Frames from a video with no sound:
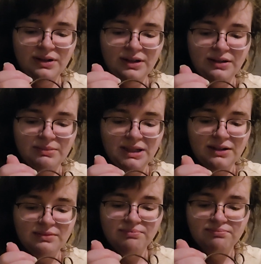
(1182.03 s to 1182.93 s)
I
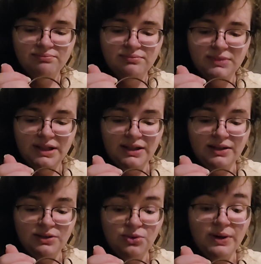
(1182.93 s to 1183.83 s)
mean,
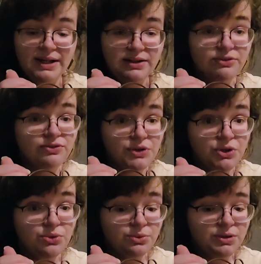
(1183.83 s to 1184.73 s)
quite a
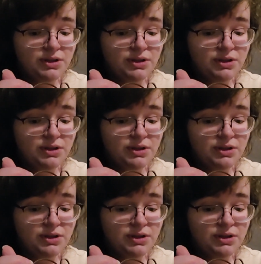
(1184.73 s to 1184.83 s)
few